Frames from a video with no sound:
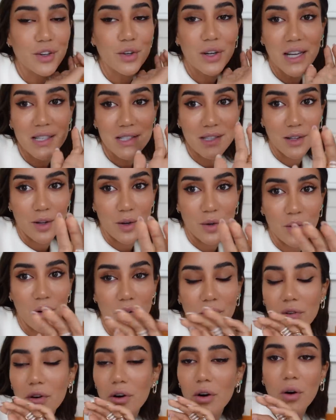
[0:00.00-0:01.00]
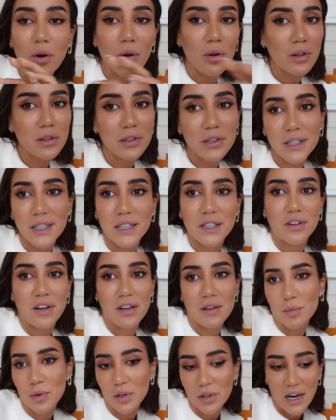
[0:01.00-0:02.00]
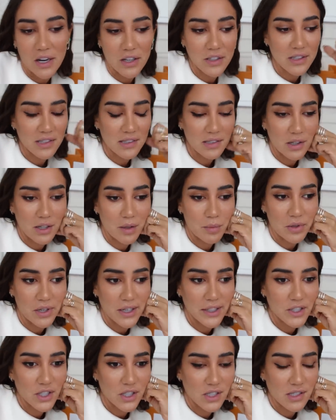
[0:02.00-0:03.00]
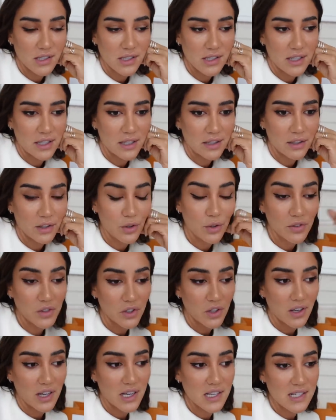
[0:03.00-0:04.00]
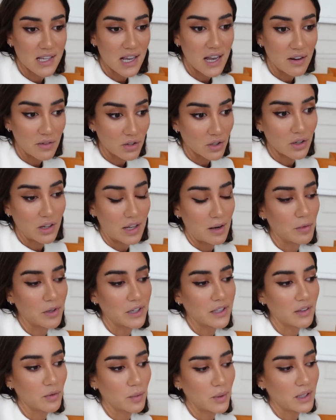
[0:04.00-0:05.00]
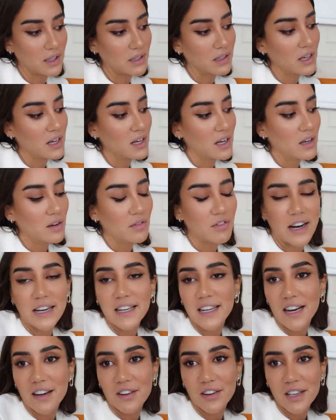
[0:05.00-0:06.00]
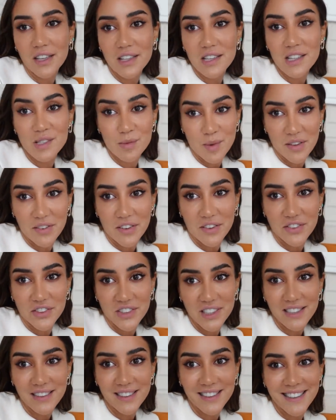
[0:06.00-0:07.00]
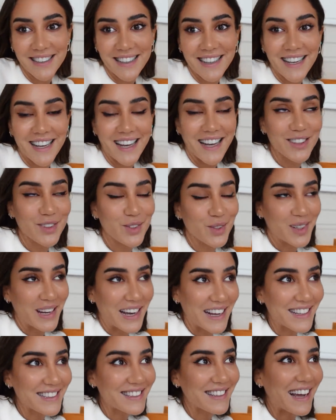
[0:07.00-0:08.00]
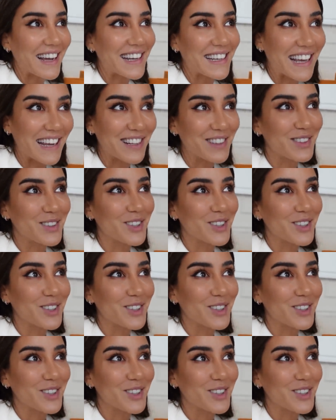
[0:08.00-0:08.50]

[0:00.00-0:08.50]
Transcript: You guys know of all the incredible artist collaborations that Louis Vuitton has ever collaborated with. Frank Gehry is my favorite, and tonight I get